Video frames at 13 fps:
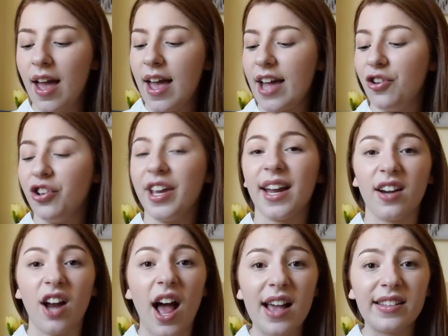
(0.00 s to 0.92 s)
and you can
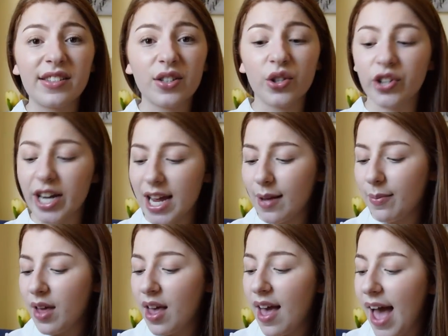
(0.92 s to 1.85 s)
get an ice
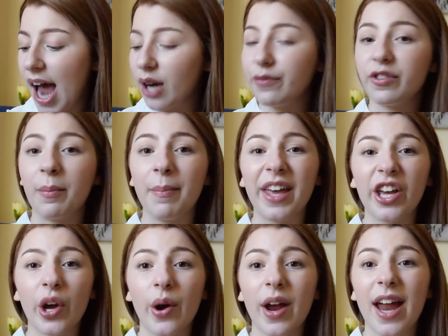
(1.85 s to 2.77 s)
cream, and a
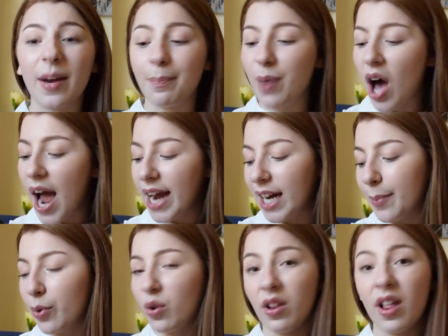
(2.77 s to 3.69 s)
flamingo, and a
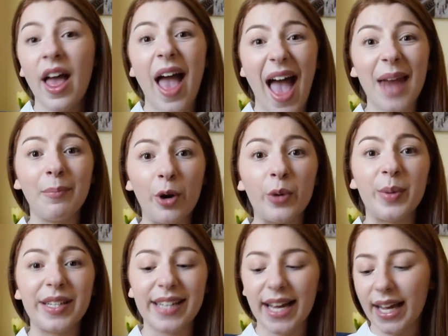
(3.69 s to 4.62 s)
pineapple, and
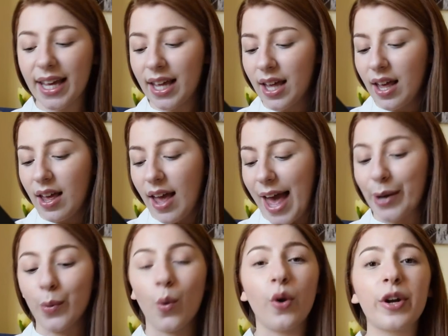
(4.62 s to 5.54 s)
Moby Dick,
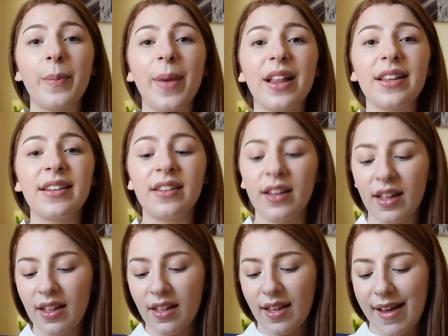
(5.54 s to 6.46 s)
and a watermelon,
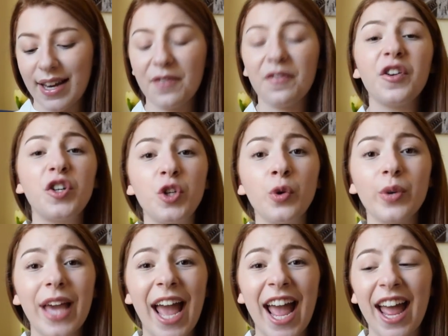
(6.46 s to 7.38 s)
and even a
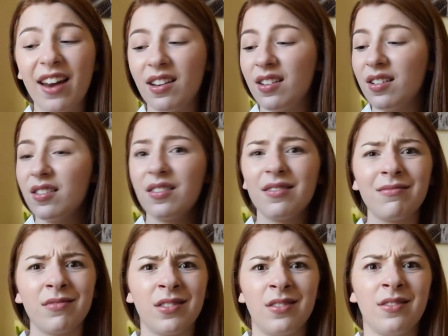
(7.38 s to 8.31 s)
toucan.
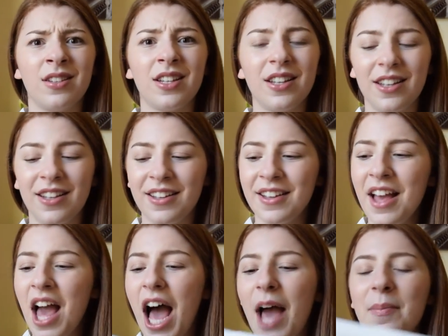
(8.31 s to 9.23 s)

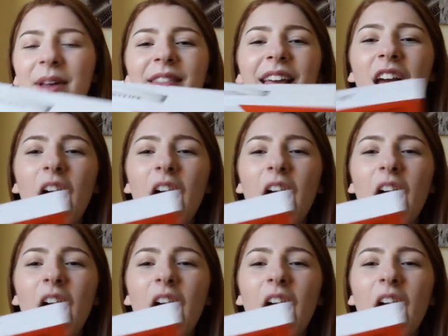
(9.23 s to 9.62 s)
I mean, they